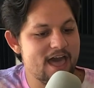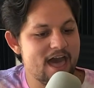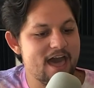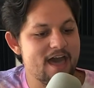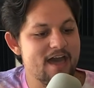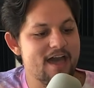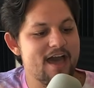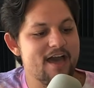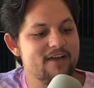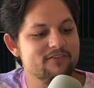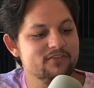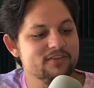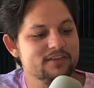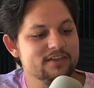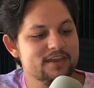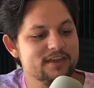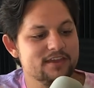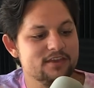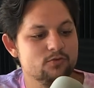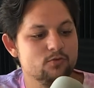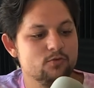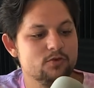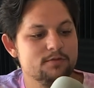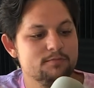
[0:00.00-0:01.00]
I feel
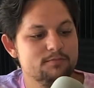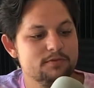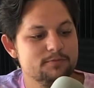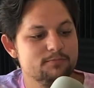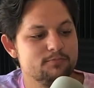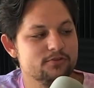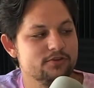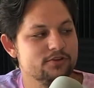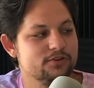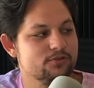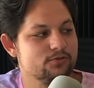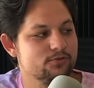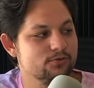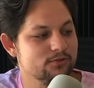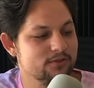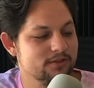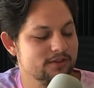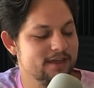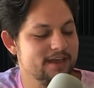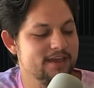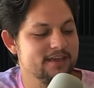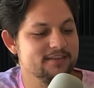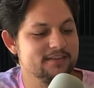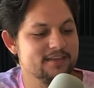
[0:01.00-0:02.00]
like it would be pretty cool to
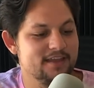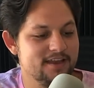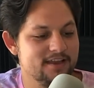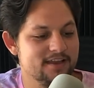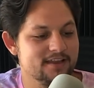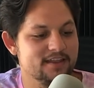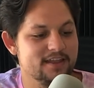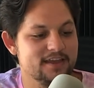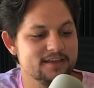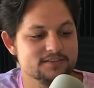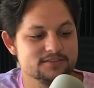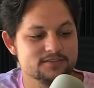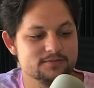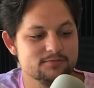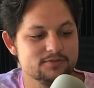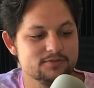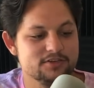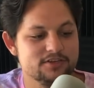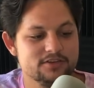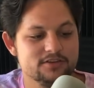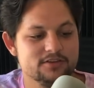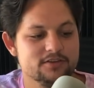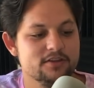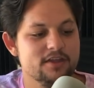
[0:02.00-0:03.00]
like date like
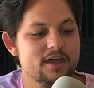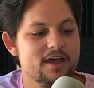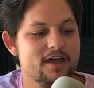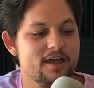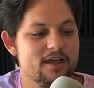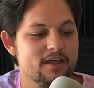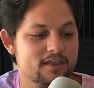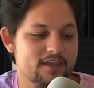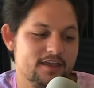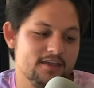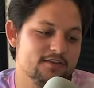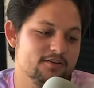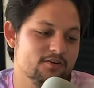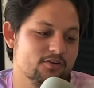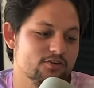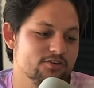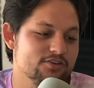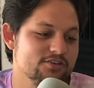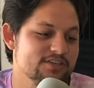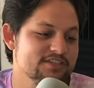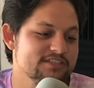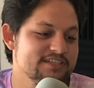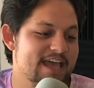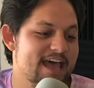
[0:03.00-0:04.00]
somebody not like or
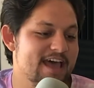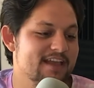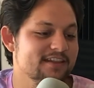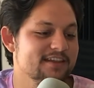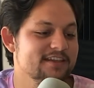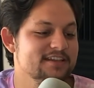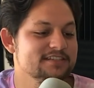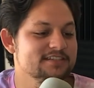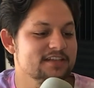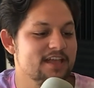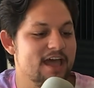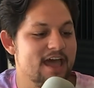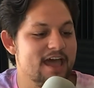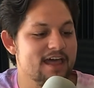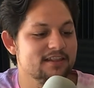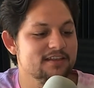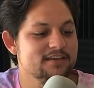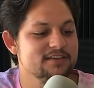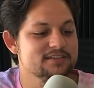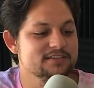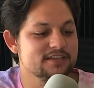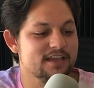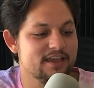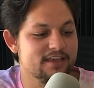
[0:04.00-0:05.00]
just at
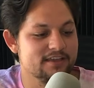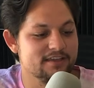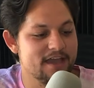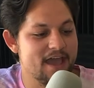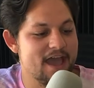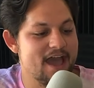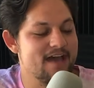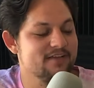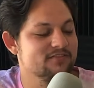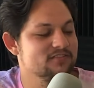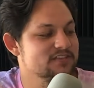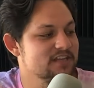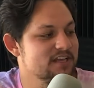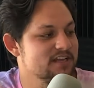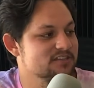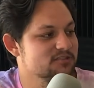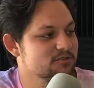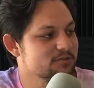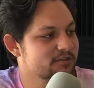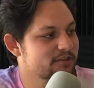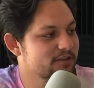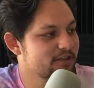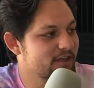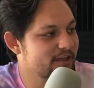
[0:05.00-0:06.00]
least like have sex
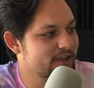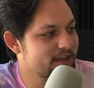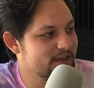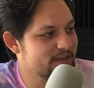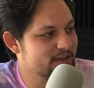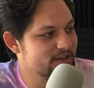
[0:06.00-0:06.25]
with like